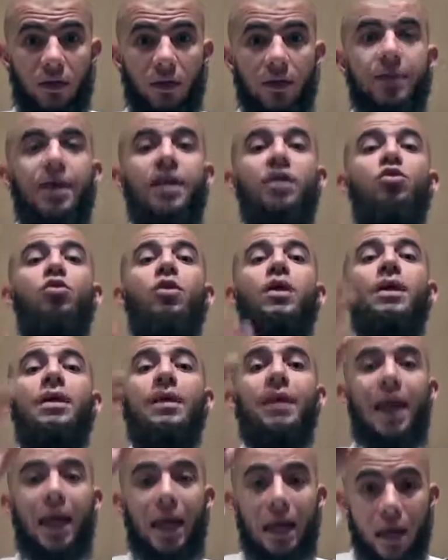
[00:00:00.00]
And then you
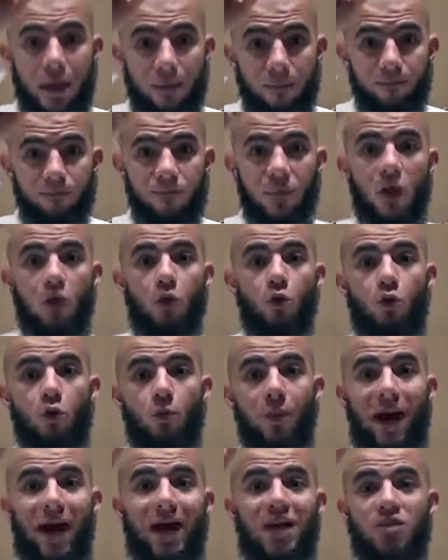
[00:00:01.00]
can name the
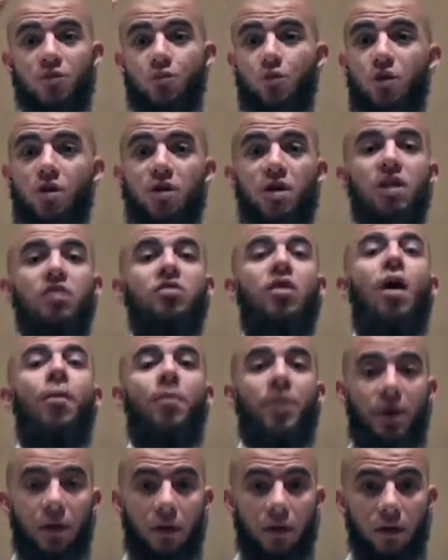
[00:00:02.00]
group as per the
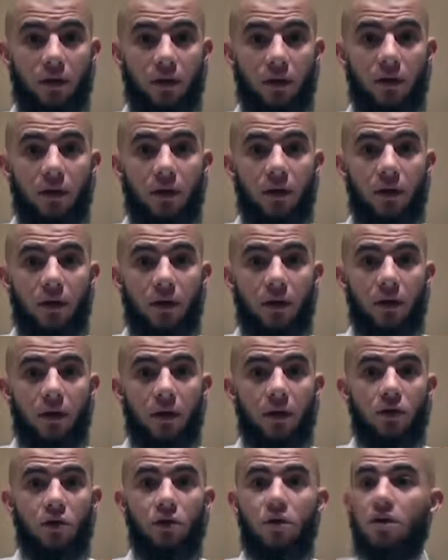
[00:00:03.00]
topic.
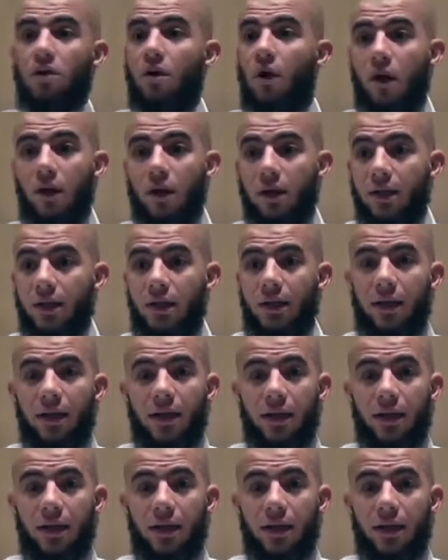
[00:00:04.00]
Don't call it,